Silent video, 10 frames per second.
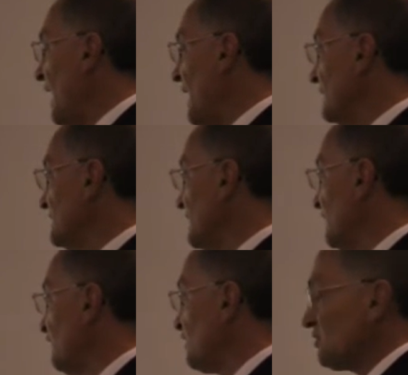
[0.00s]
And
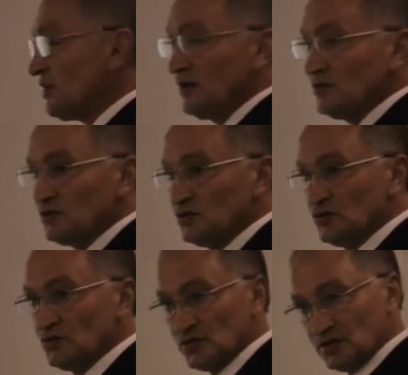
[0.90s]
if you don't
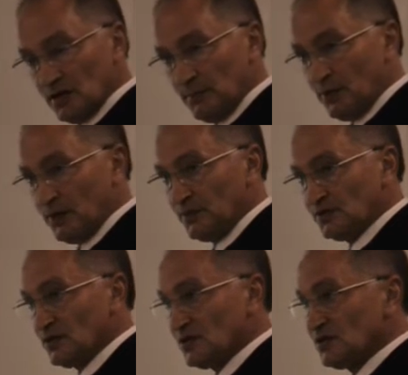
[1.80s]
use it
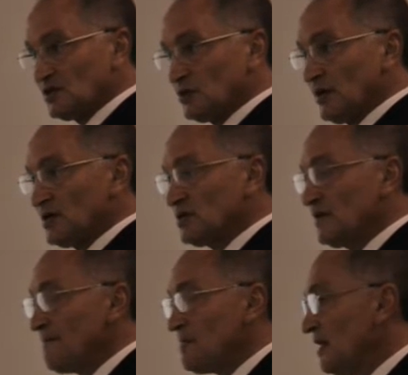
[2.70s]
appropriate to the
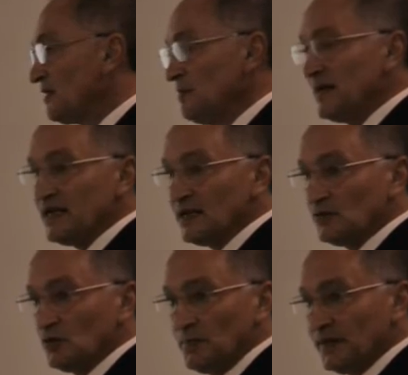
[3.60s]
situation, the
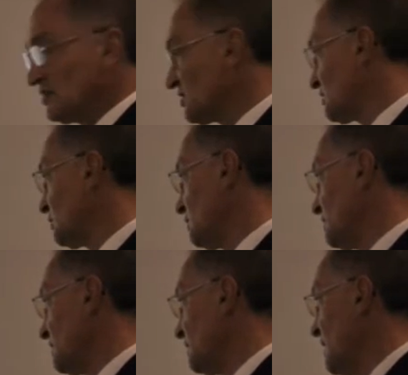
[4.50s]
meaning could be
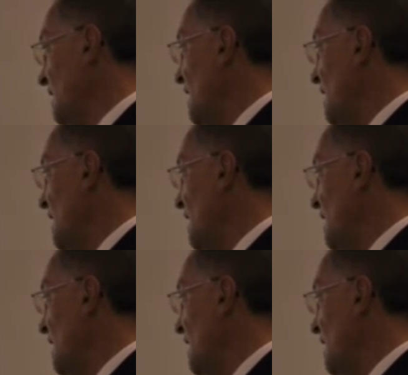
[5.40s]
distorted.